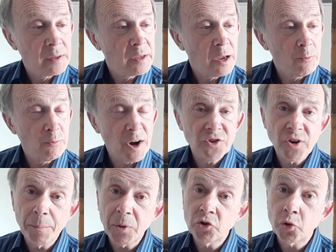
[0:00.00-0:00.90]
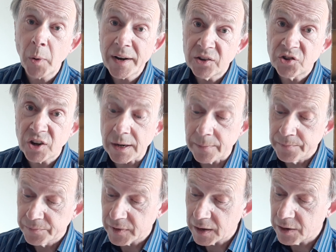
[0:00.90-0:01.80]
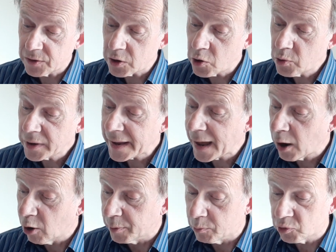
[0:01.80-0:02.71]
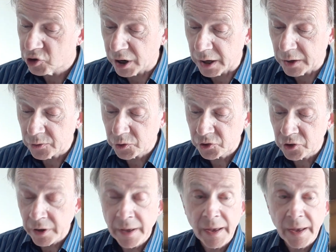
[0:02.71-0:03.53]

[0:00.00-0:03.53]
It reached number 20 in the UK album charts